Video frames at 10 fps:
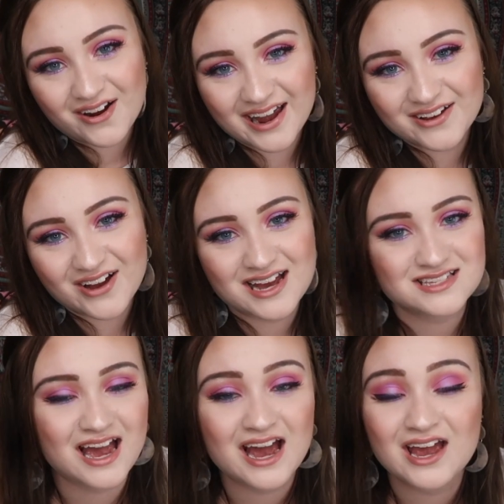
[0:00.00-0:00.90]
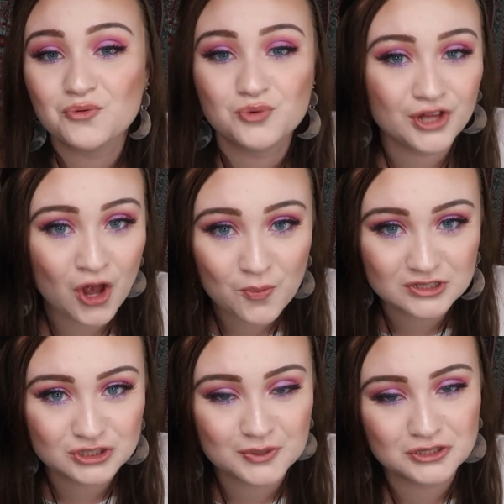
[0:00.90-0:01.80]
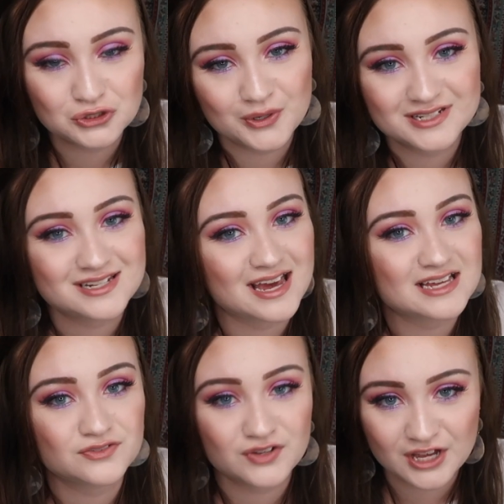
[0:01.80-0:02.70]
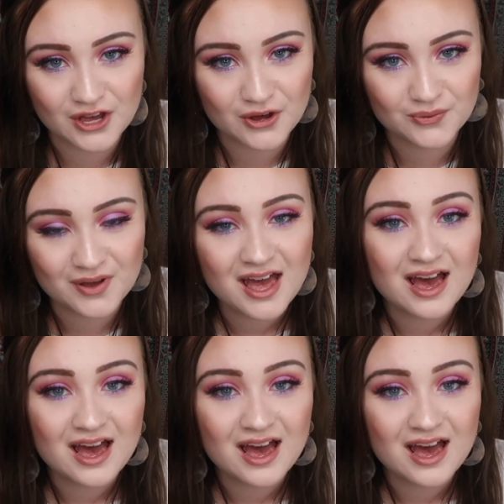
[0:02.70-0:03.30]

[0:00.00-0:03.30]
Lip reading: Alright you guys, I really hope that you enjoyed today's video.